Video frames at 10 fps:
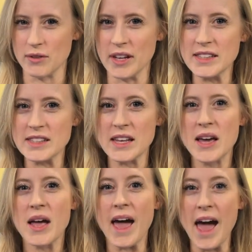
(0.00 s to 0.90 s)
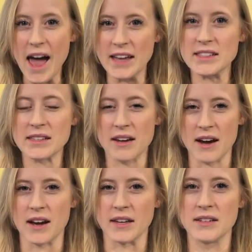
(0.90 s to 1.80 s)
Let's ask
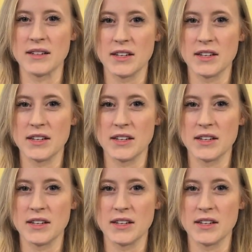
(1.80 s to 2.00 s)
God